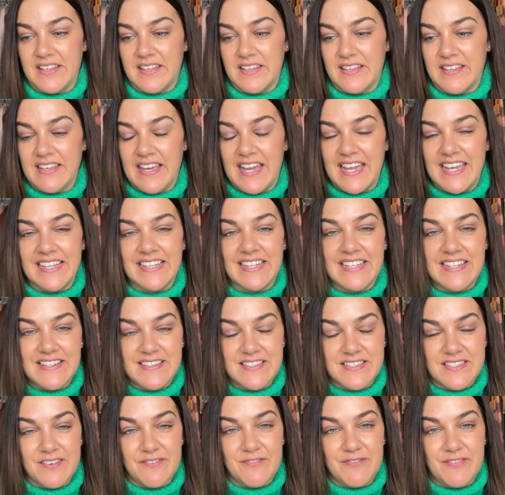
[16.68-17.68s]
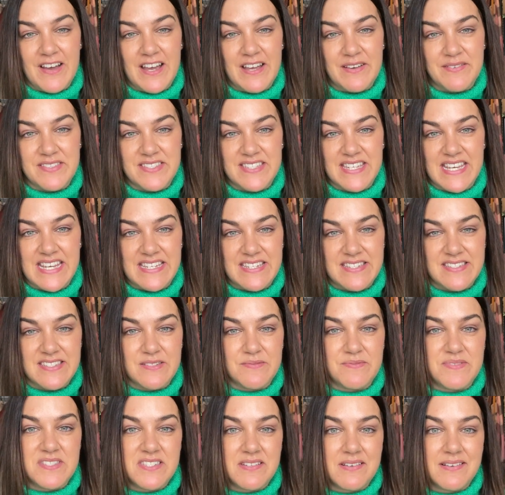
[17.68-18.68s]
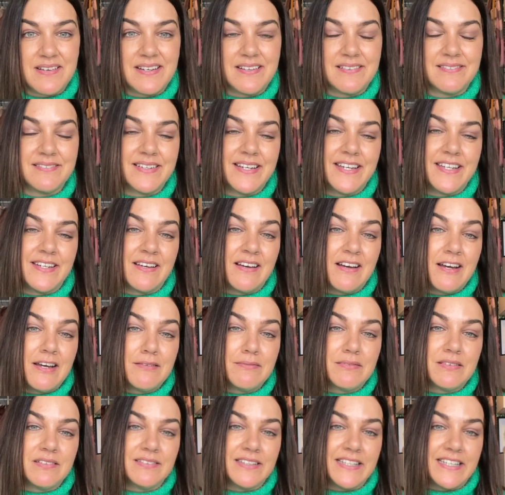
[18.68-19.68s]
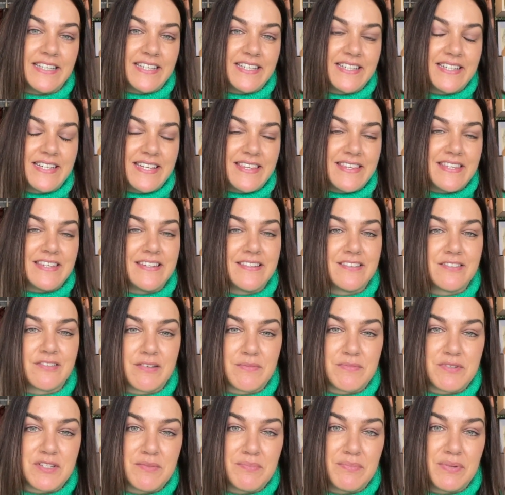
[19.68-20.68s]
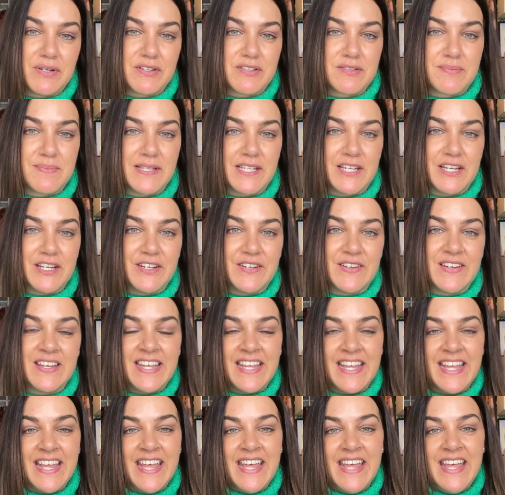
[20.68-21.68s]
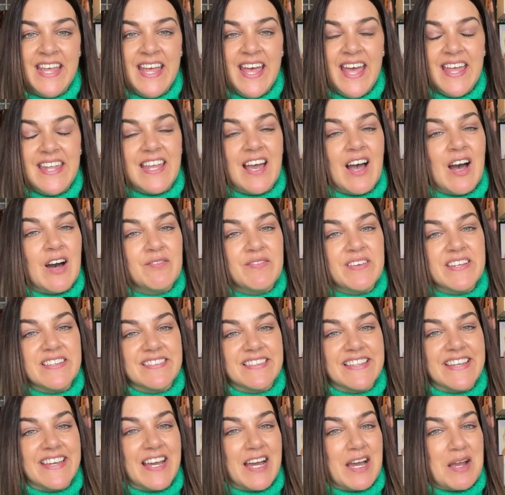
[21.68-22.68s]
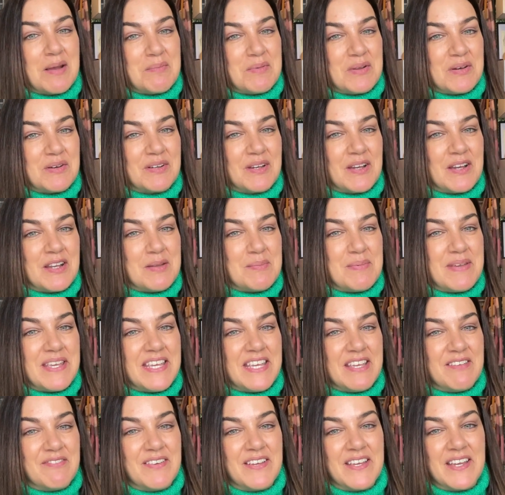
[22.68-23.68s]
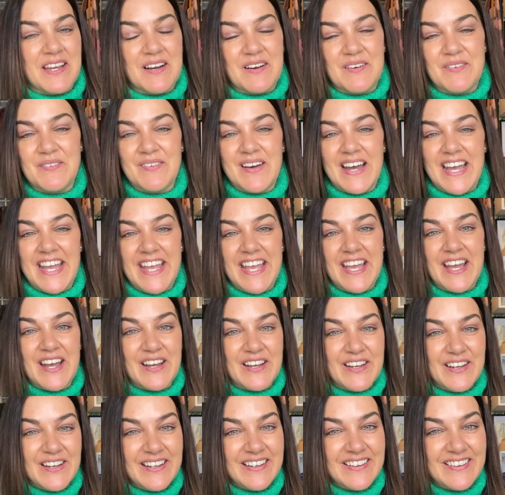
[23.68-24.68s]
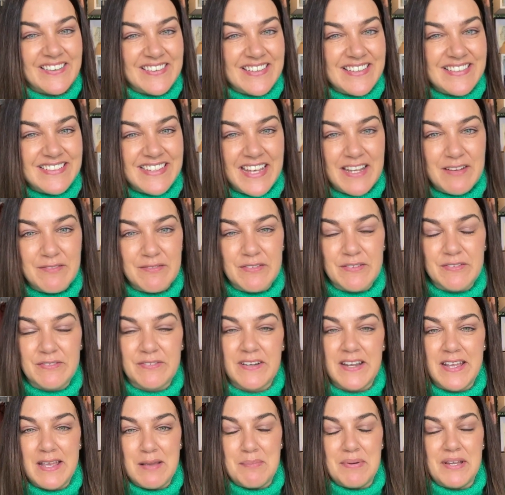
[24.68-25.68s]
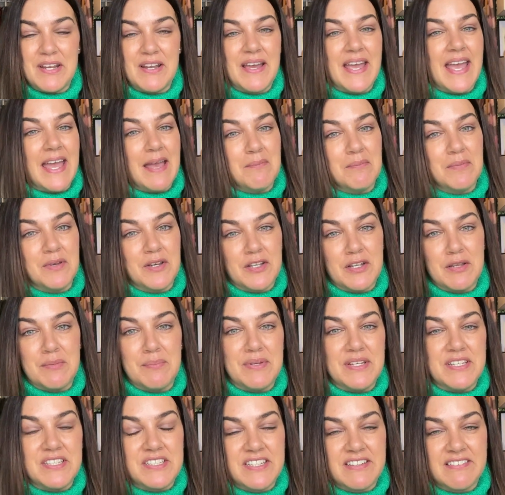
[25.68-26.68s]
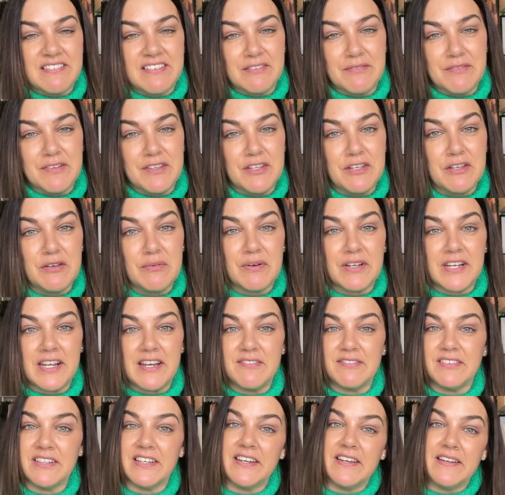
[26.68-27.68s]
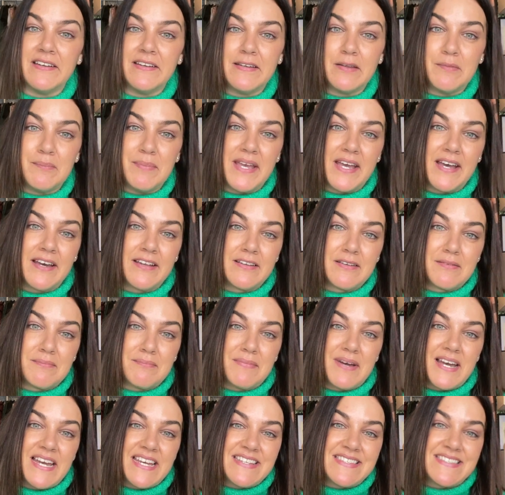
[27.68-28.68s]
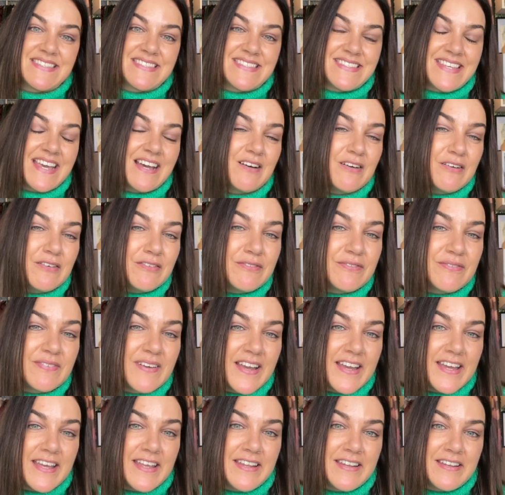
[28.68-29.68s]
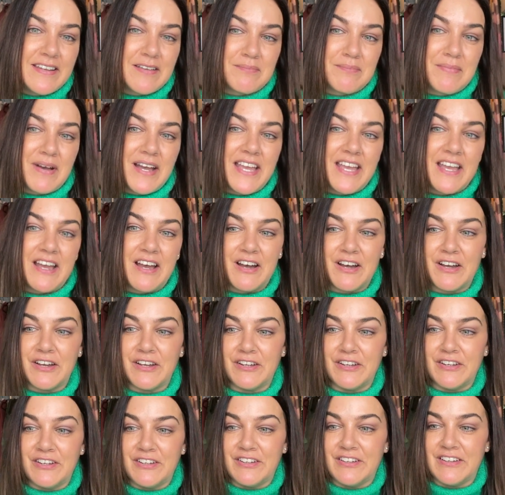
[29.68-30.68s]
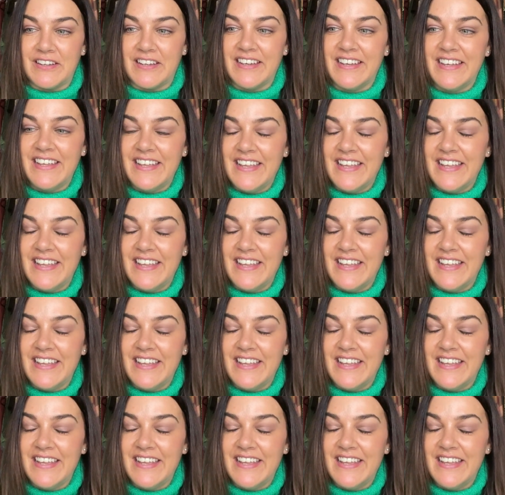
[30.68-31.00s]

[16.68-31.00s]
Caitlin's Five Stages of Style, and I will link it in the description box below. Now, obviously, I'm not going to be giving away her content for free, but I am going to be sharing with you what I've learned about myself and my own